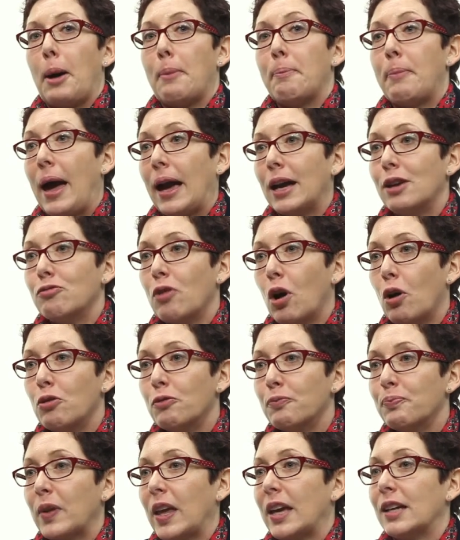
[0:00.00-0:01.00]
payroll,
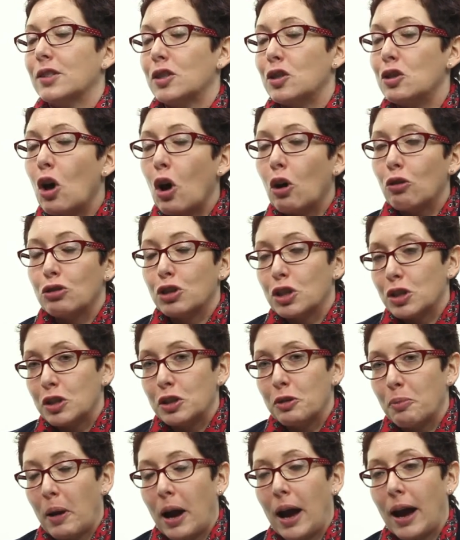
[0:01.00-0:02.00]
it's not just
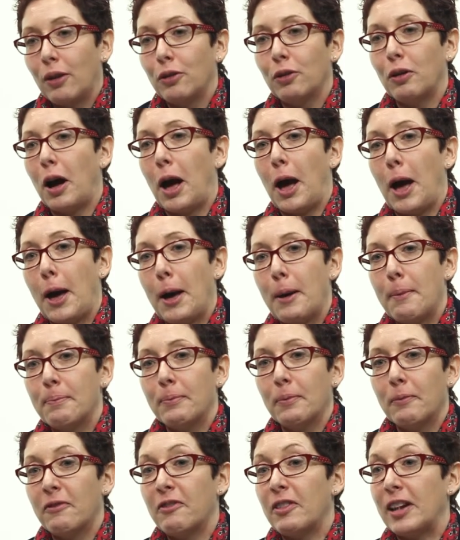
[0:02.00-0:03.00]
about
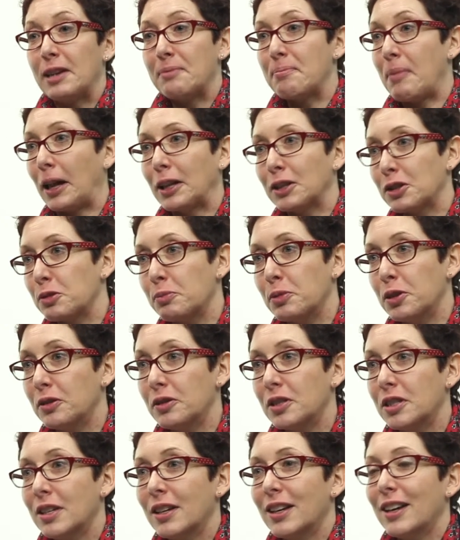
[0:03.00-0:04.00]
fleet
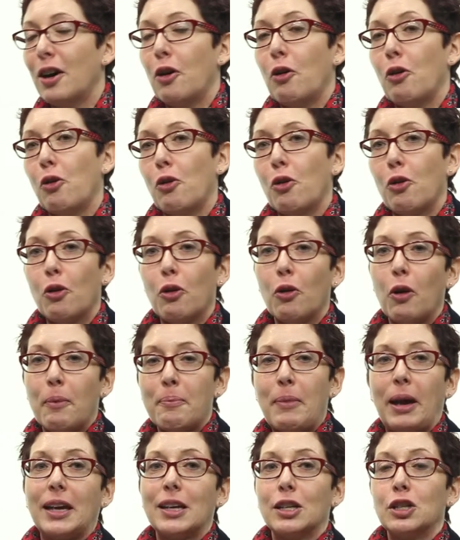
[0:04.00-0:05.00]
management or
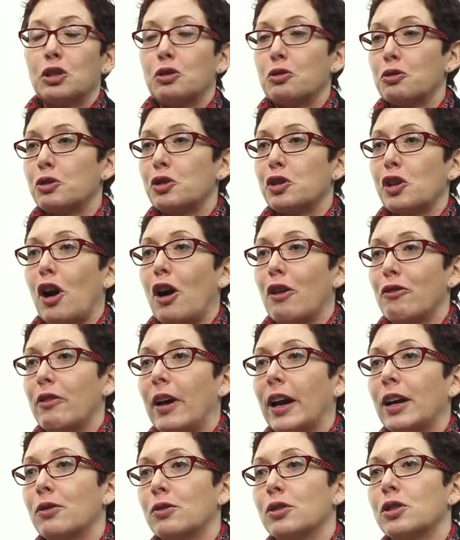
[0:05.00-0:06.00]
making sure staff
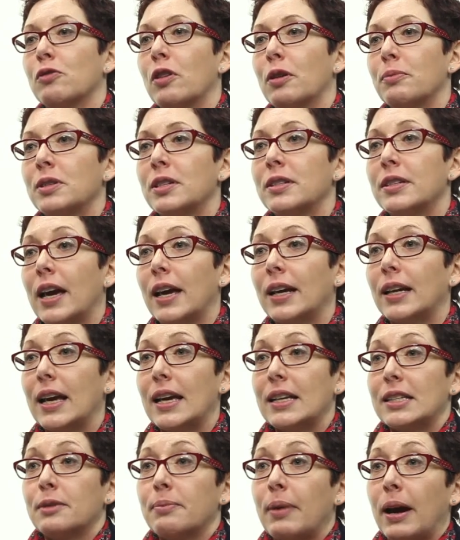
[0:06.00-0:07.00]
records are up to date.
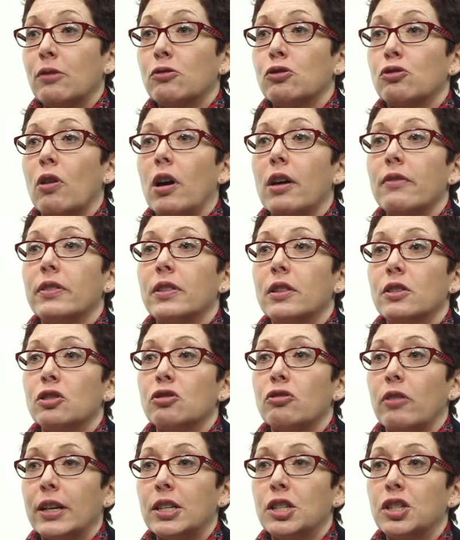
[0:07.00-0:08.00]
It's about driving the
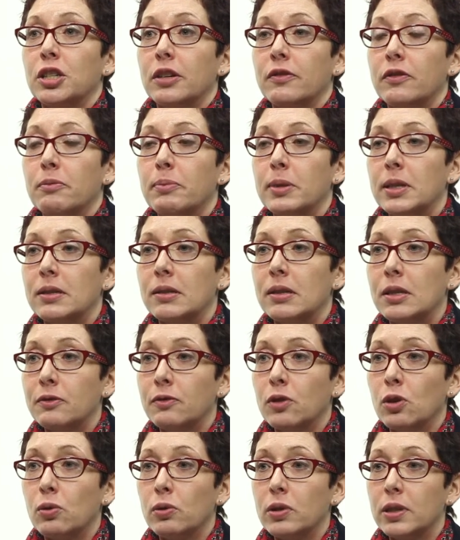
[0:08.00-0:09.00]
strategy of the business
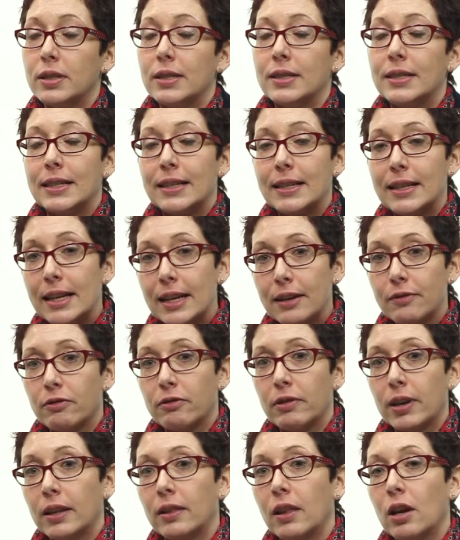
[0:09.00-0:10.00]
forward,
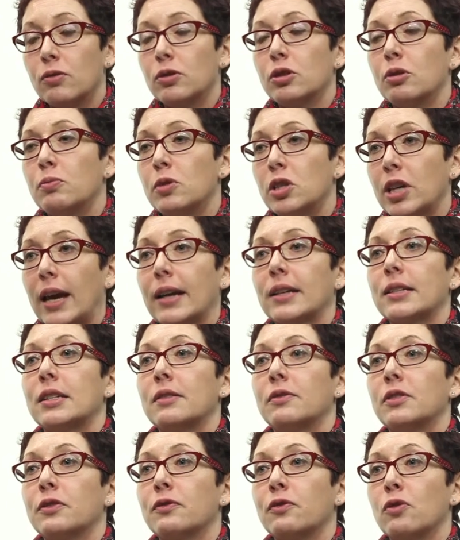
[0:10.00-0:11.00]
delivering those
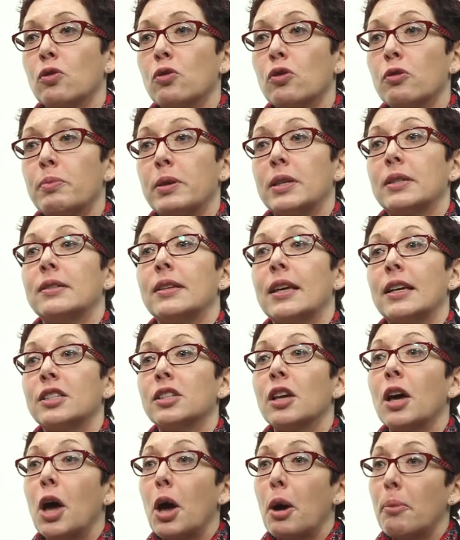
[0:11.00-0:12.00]
objectives for the business,
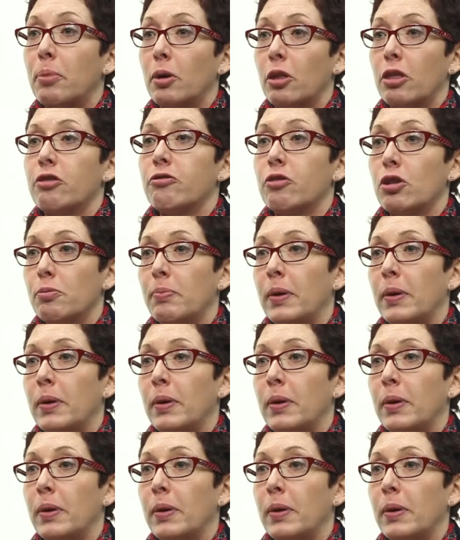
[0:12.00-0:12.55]
but through